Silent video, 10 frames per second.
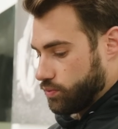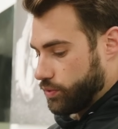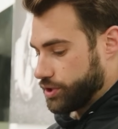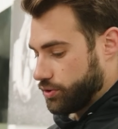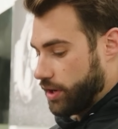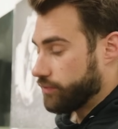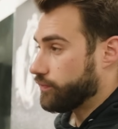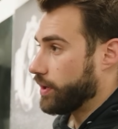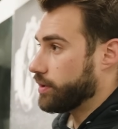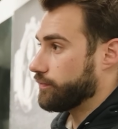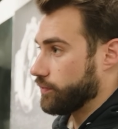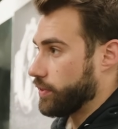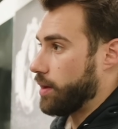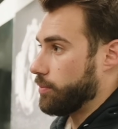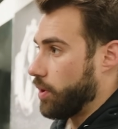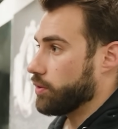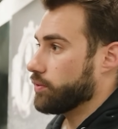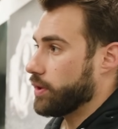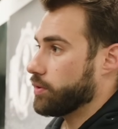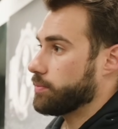We try and find it for that model
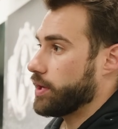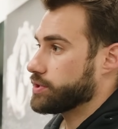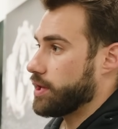that would match that.